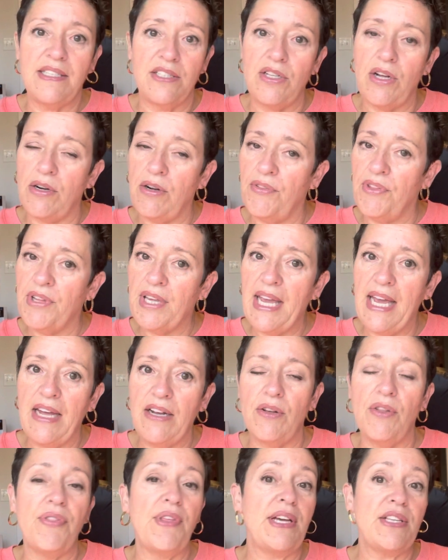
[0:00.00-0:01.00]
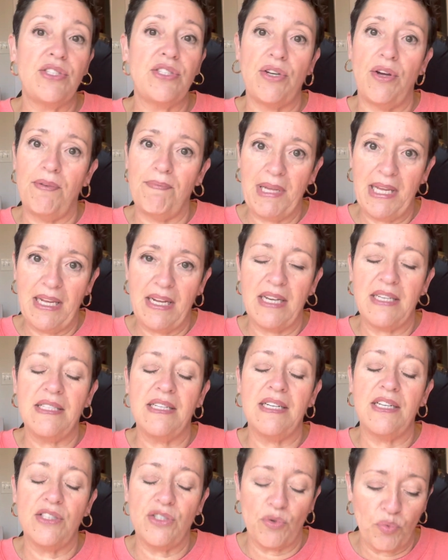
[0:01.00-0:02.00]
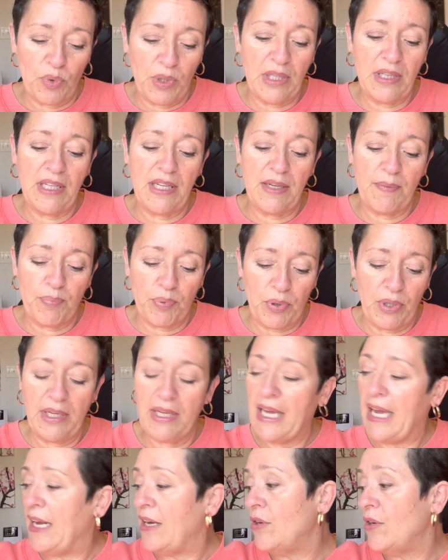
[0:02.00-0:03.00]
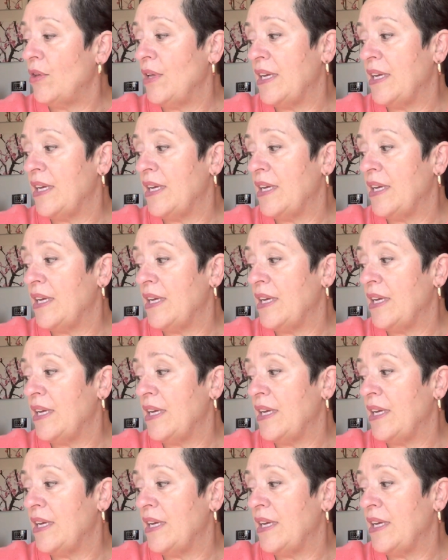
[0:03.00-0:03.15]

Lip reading: It's not on the candle. That's on me because it is a really pretty candle.